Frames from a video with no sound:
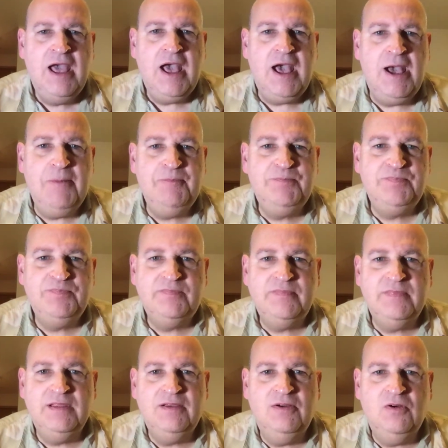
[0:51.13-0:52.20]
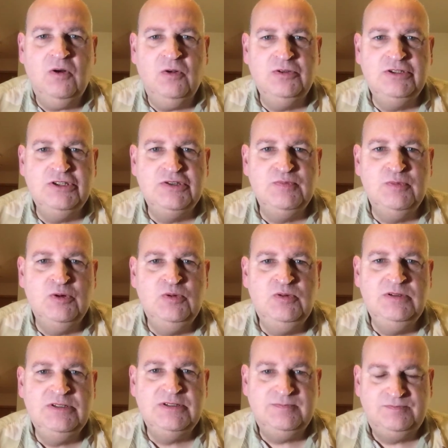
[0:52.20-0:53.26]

On to spoons.